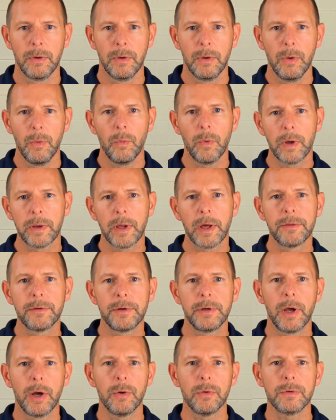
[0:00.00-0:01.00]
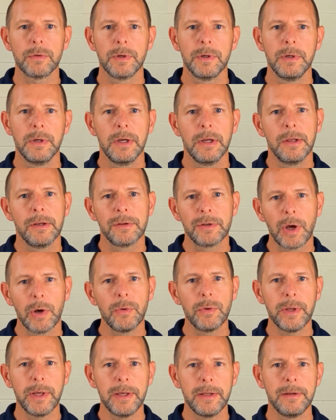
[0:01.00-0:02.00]
One other note,
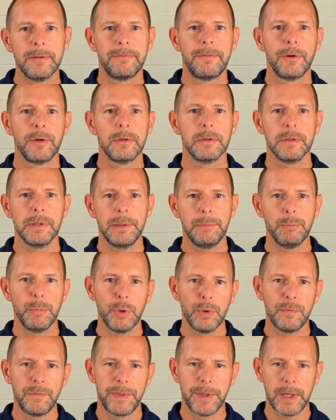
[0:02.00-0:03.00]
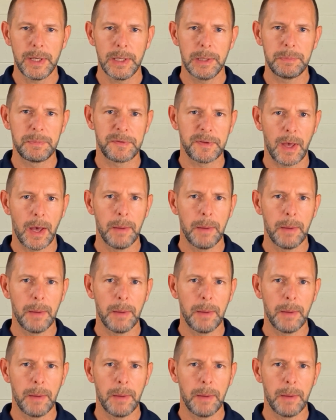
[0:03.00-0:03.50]
don't inadvertently move the hips